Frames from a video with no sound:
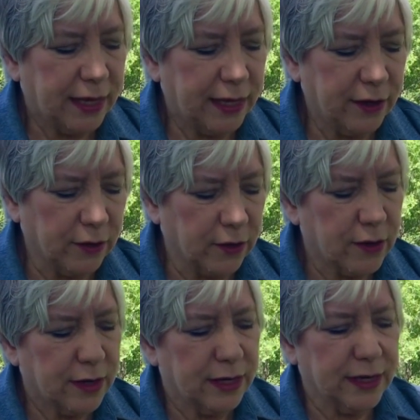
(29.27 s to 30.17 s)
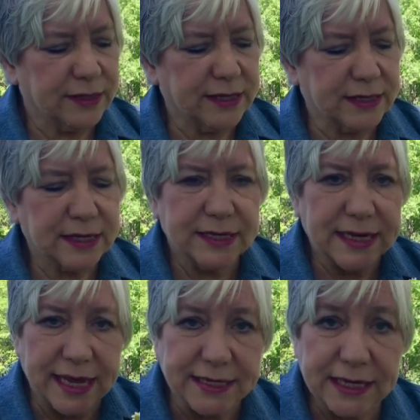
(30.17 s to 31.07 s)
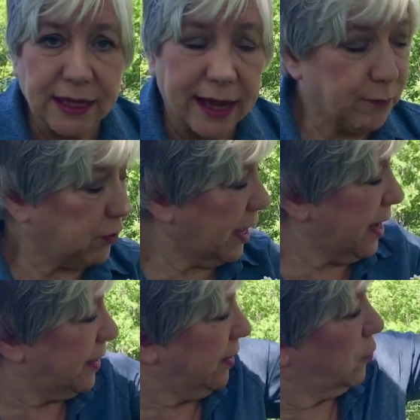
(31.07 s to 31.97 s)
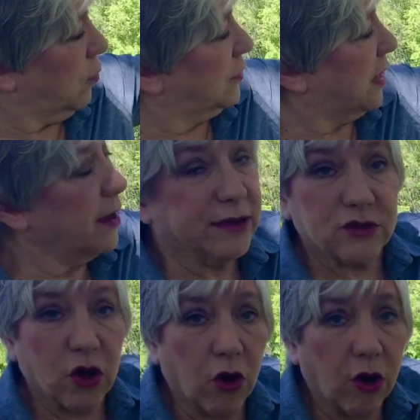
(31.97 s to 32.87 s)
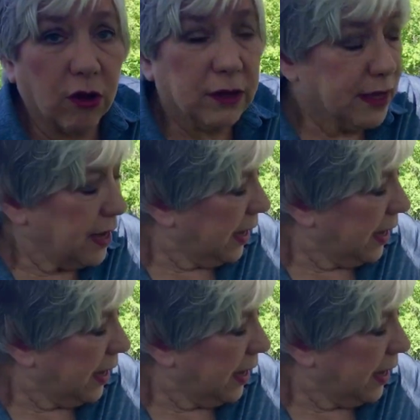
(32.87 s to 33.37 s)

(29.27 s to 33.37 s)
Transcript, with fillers: here is this daisy-like plant. It grows kind of tall.